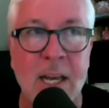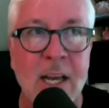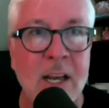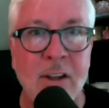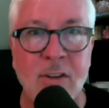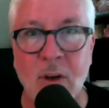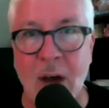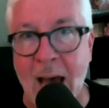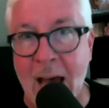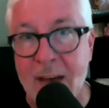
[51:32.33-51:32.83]

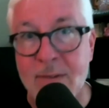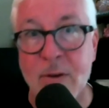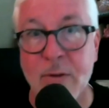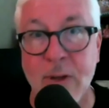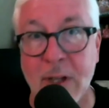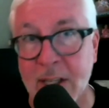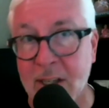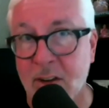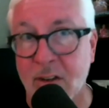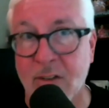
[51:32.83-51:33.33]
So I have a
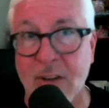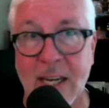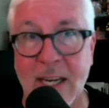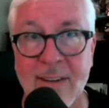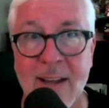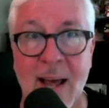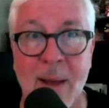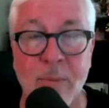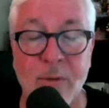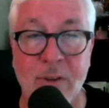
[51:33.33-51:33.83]
feeling, just like
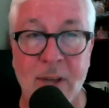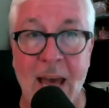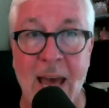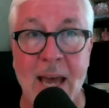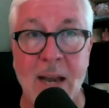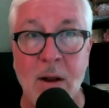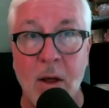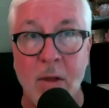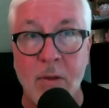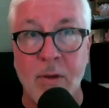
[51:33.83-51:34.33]
Tom
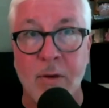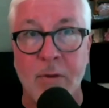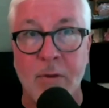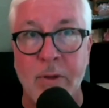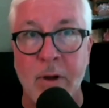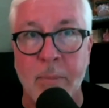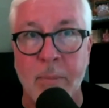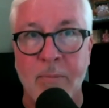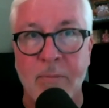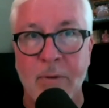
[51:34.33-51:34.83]
said, the,
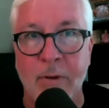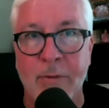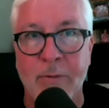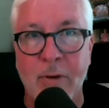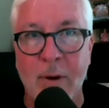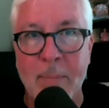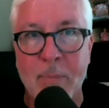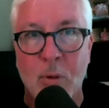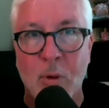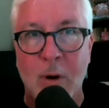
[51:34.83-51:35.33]
the, the
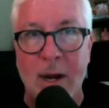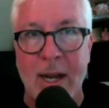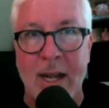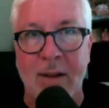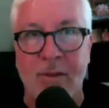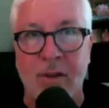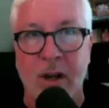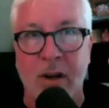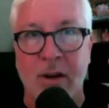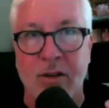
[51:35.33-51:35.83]
footprint
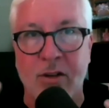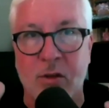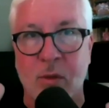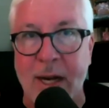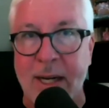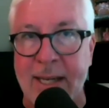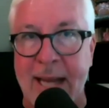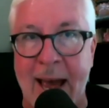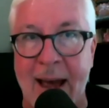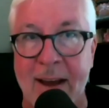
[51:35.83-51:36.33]
is going to
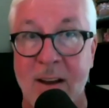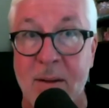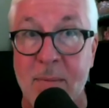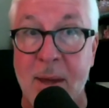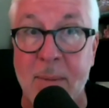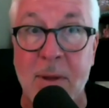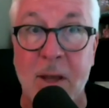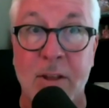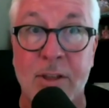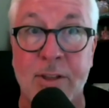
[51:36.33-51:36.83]
shrink down to
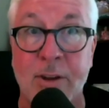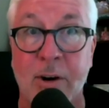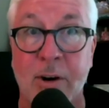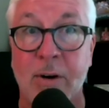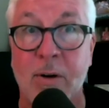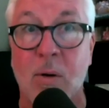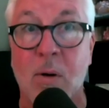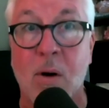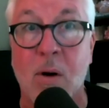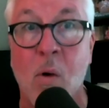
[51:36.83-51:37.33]
maybe a third
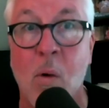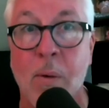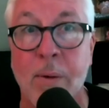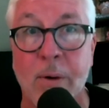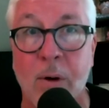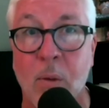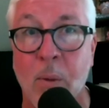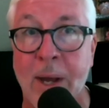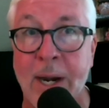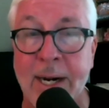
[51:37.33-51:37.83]
or a quarter
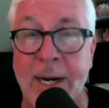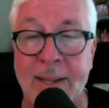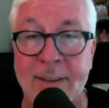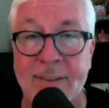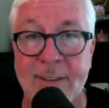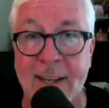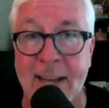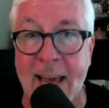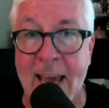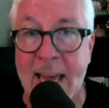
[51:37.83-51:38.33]
of what it is
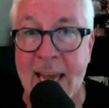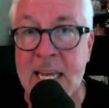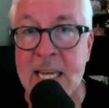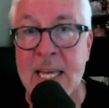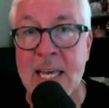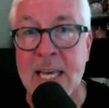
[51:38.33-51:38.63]
today.